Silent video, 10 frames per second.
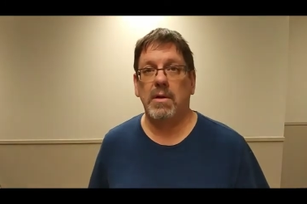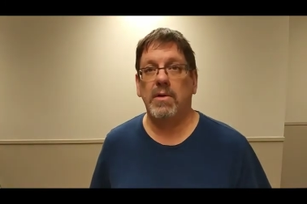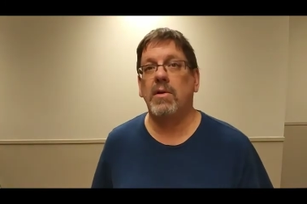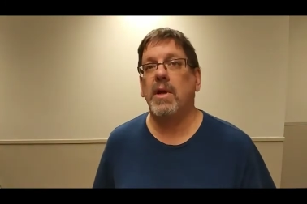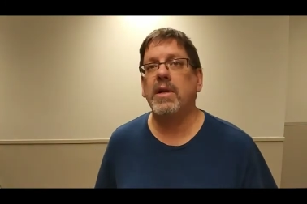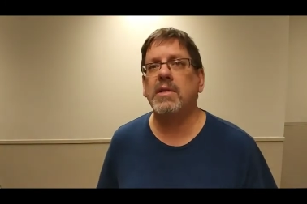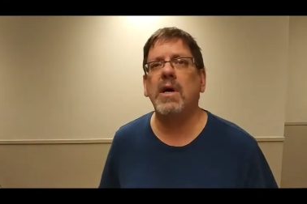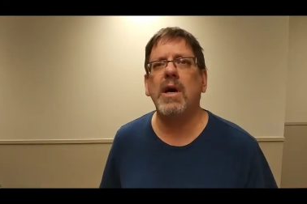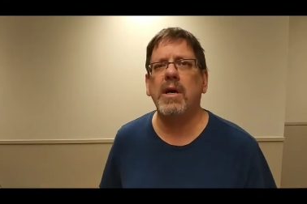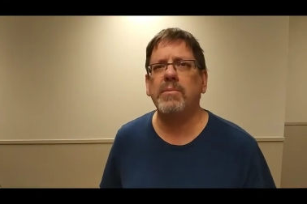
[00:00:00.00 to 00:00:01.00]
There are a lot of
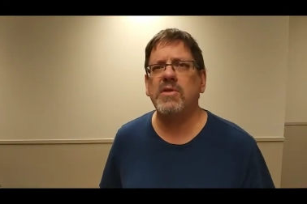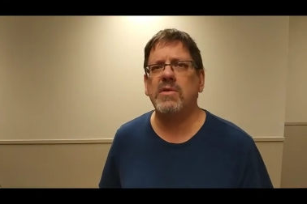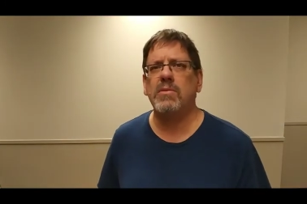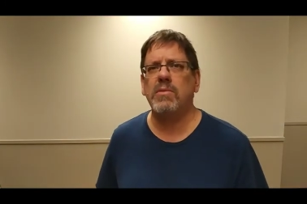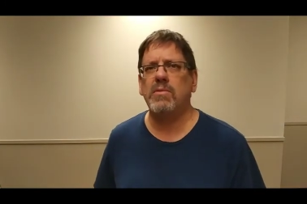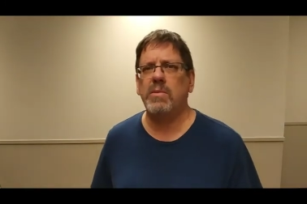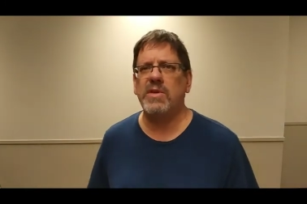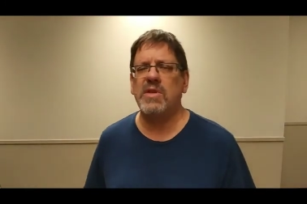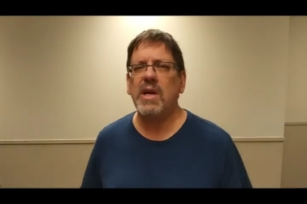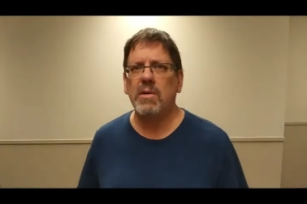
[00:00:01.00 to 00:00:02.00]
times when we
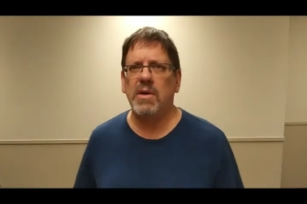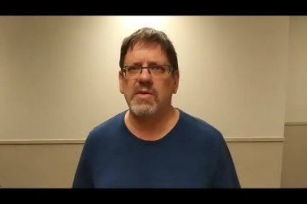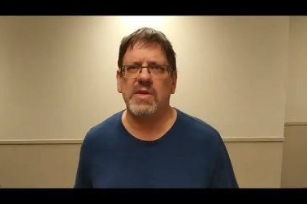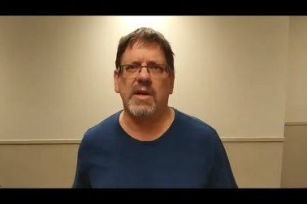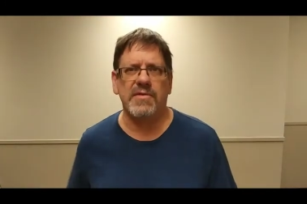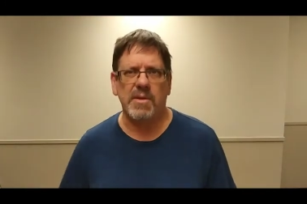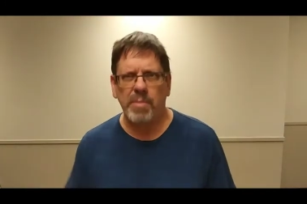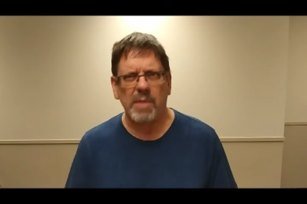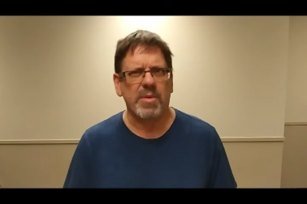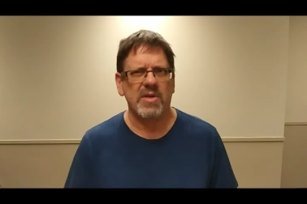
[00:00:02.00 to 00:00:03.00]
say to ourselves to
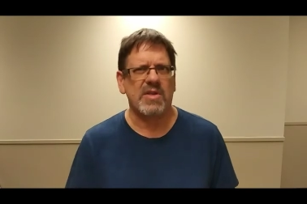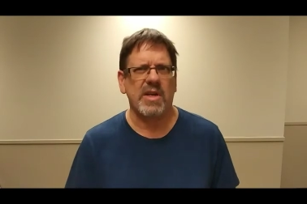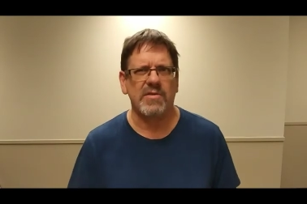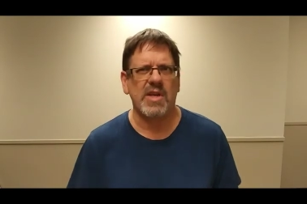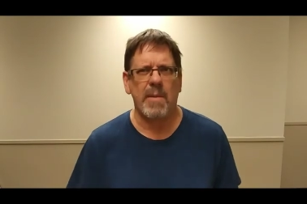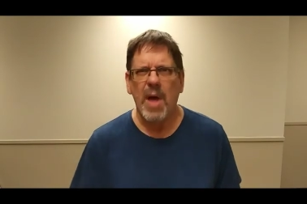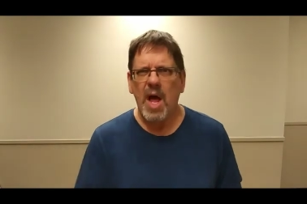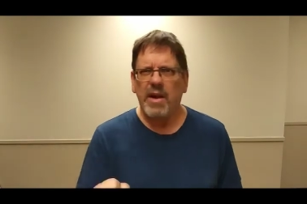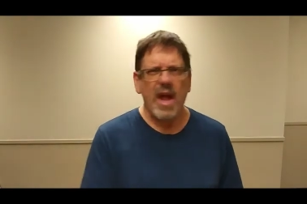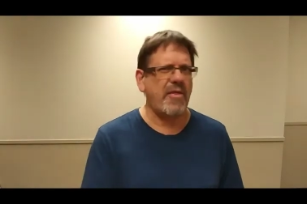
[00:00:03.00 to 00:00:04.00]
pump ourselves up,
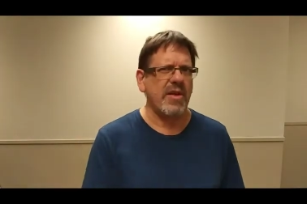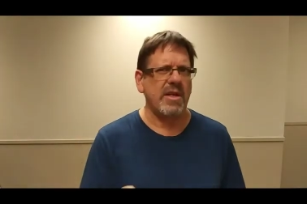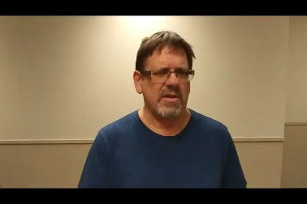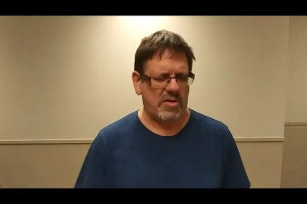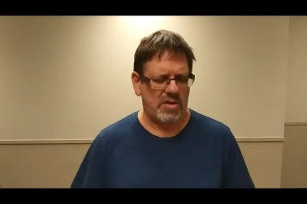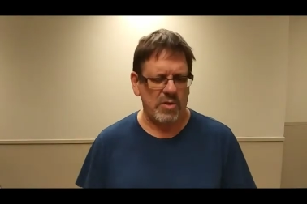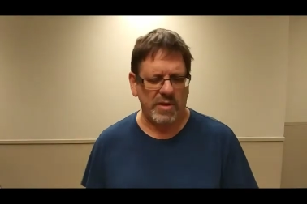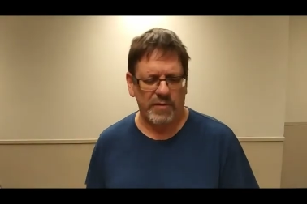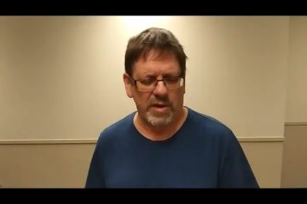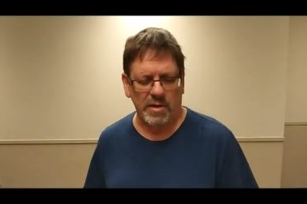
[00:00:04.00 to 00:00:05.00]
nothing is too
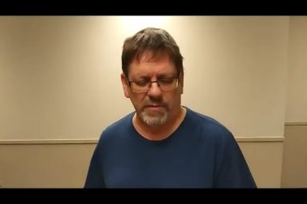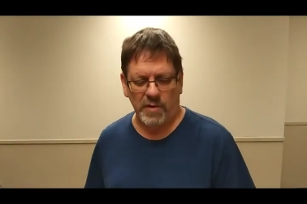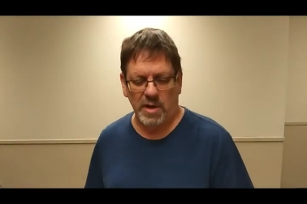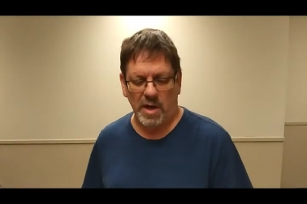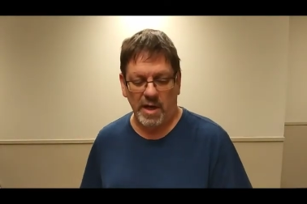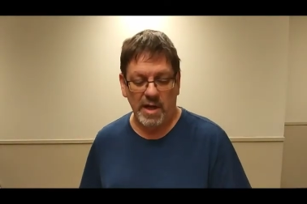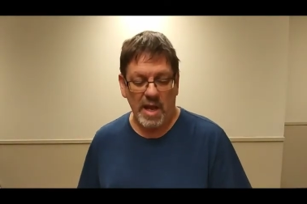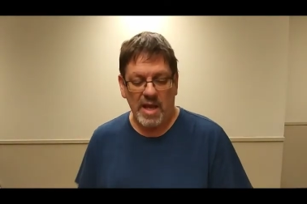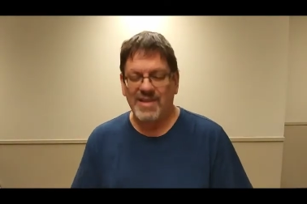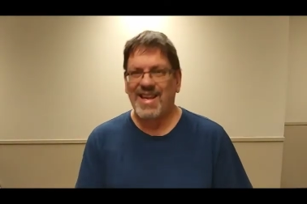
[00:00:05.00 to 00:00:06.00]
difficult for God.
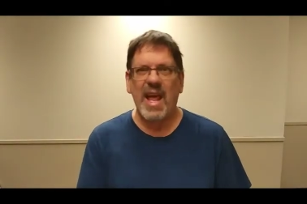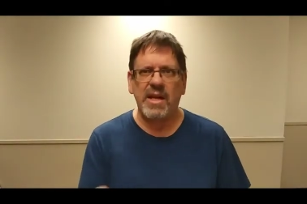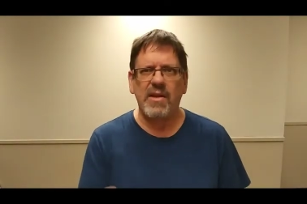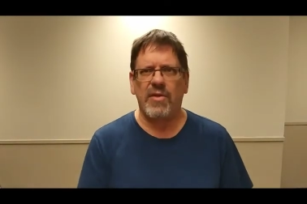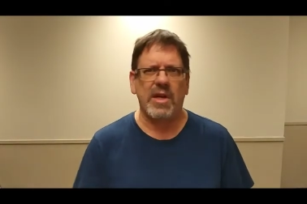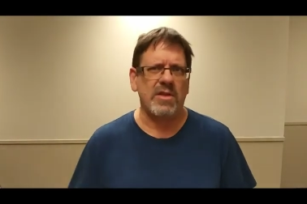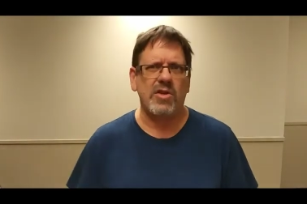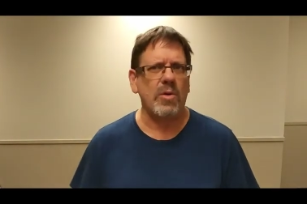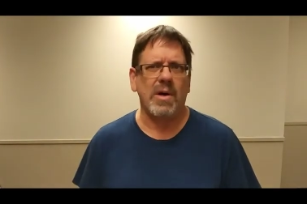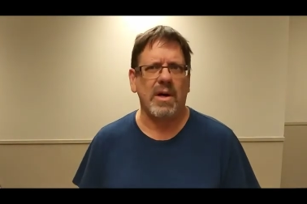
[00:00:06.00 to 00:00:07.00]
Is anything
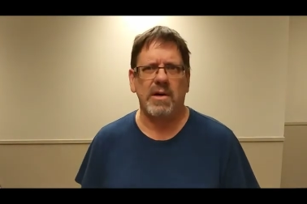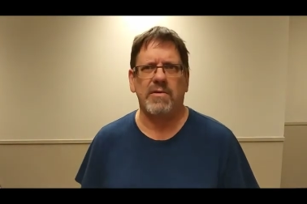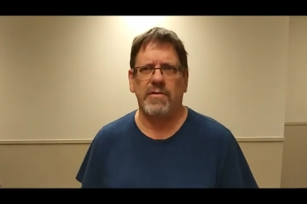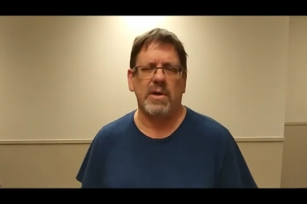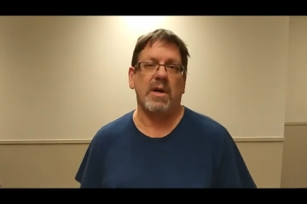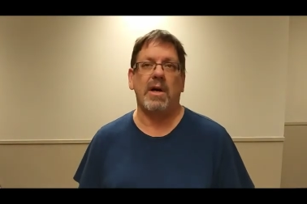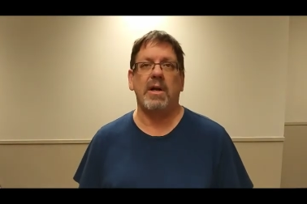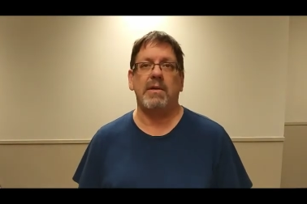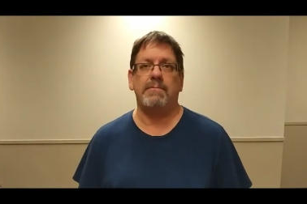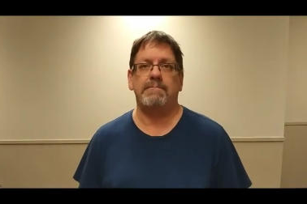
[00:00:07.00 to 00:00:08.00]
too hard for God?